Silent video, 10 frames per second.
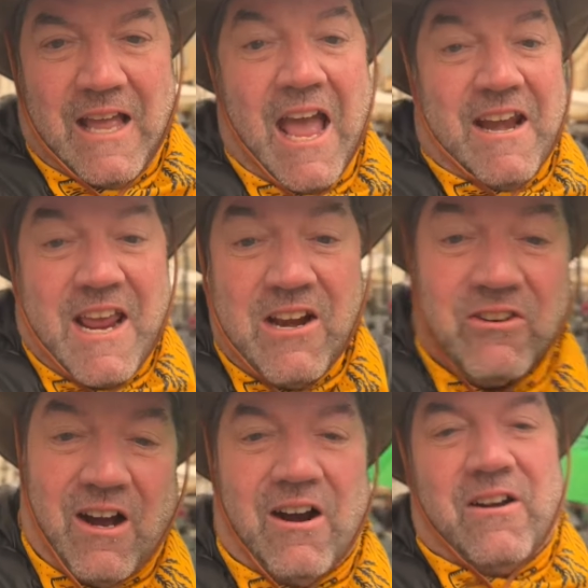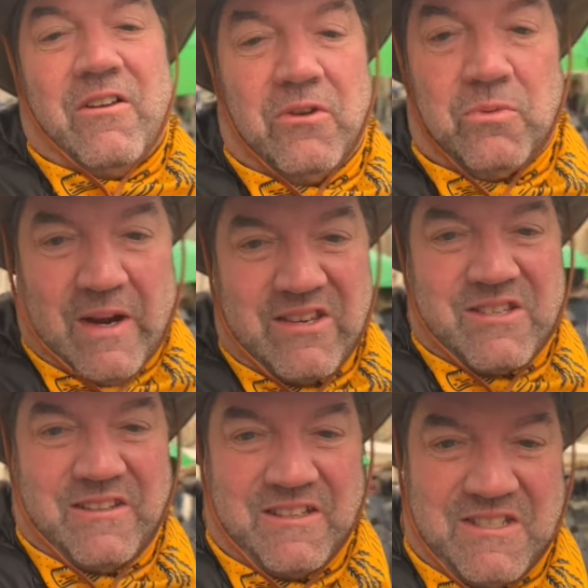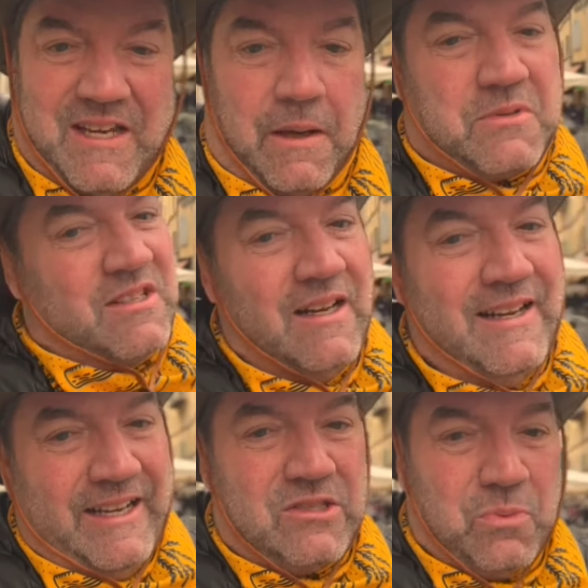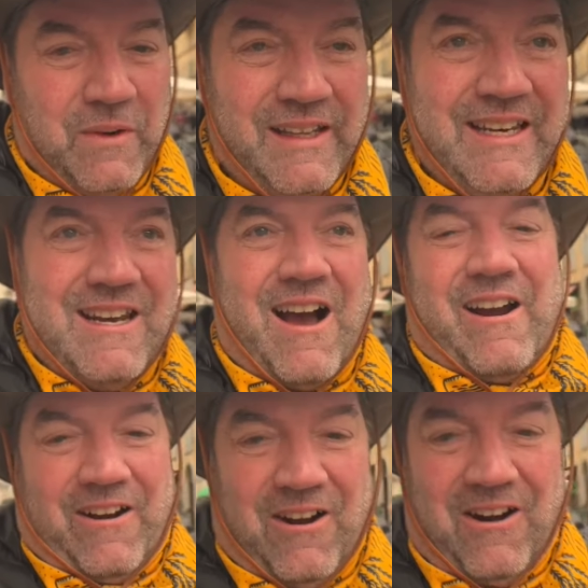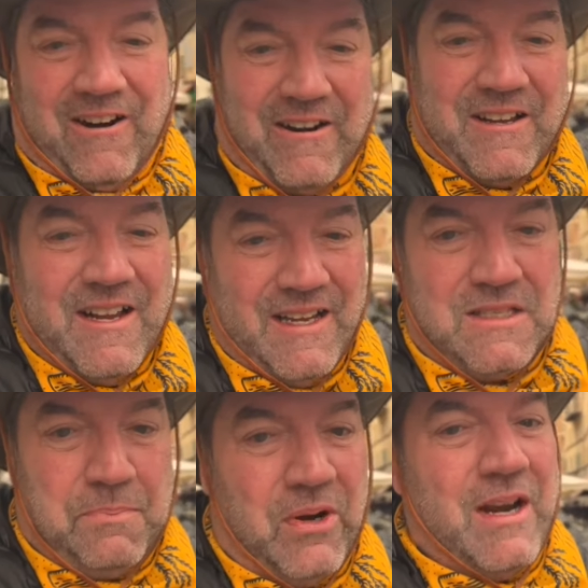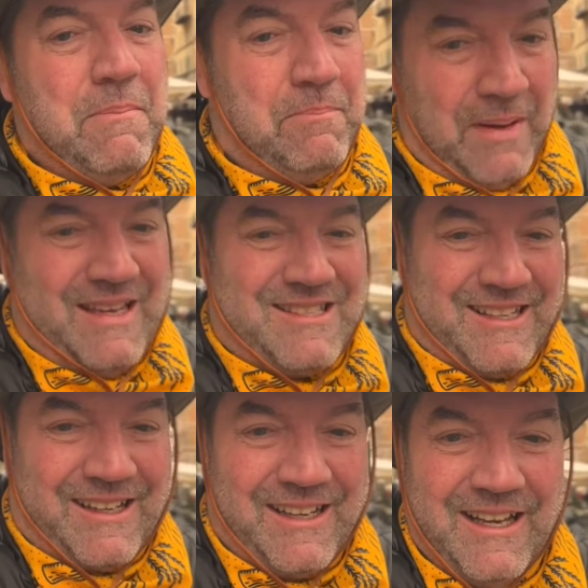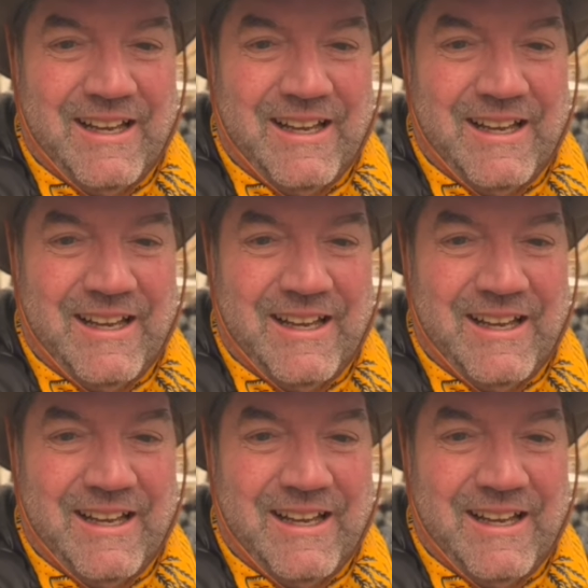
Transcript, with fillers: And here are the rest of the tips. It's really not hard. It's pretty basic.